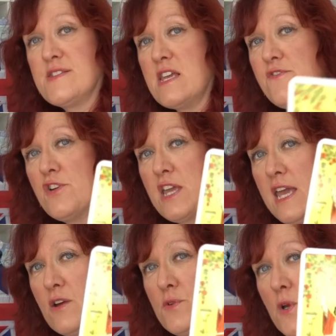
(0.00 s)
to see for a
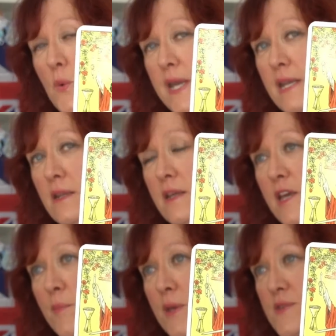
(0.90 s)
king or a queen,
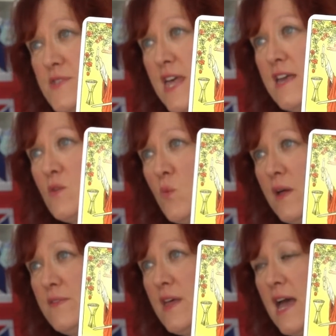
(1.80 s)
because they're the
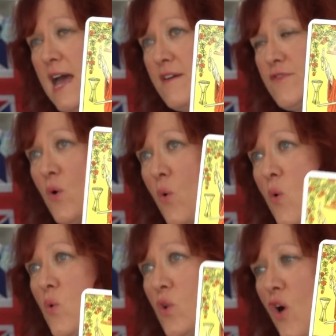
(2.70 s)
one that have
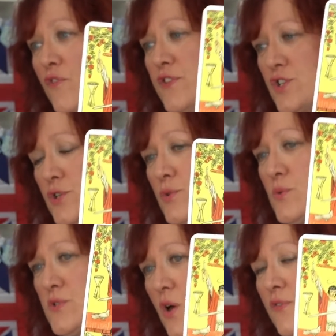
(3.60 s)
all of the
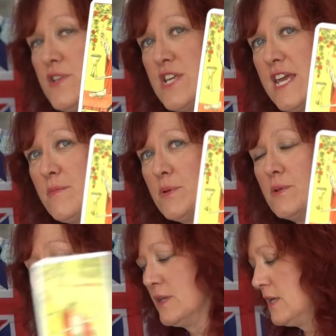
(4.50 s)
tools on the
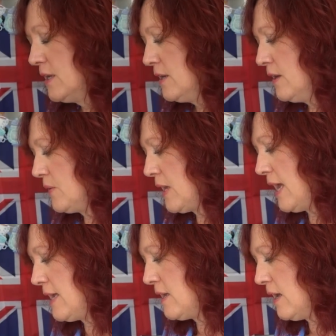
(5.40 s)
table.
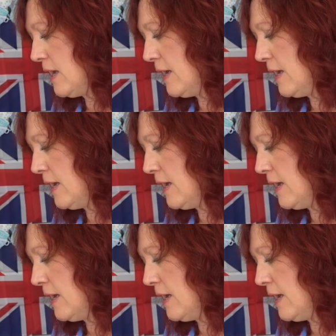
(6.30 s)
Okay,